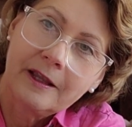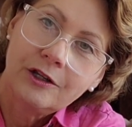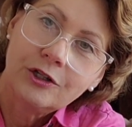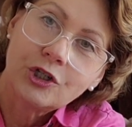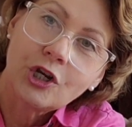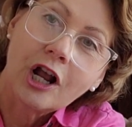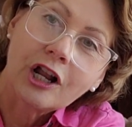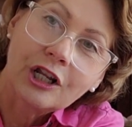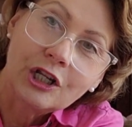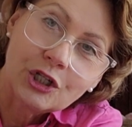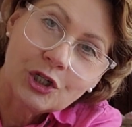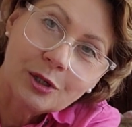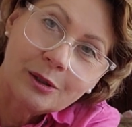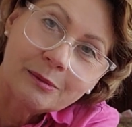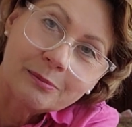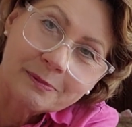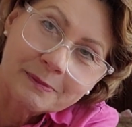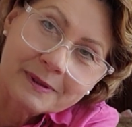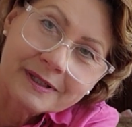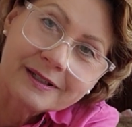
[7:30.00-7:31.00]
chocolate
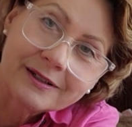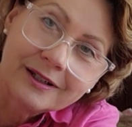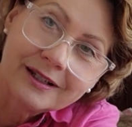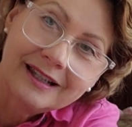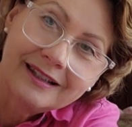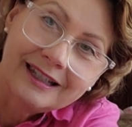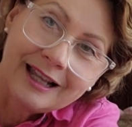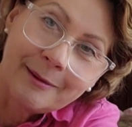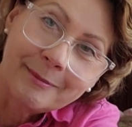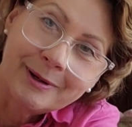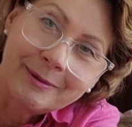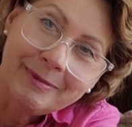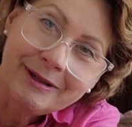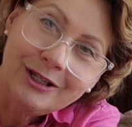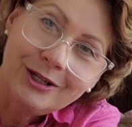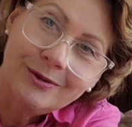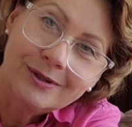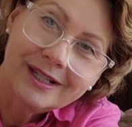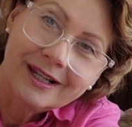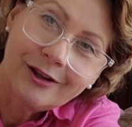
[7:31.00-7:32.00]
chips that I'm gonna be
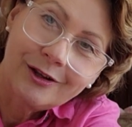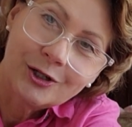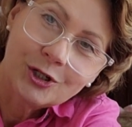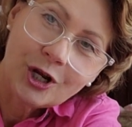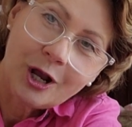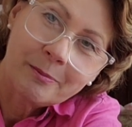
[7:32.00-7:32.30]
using on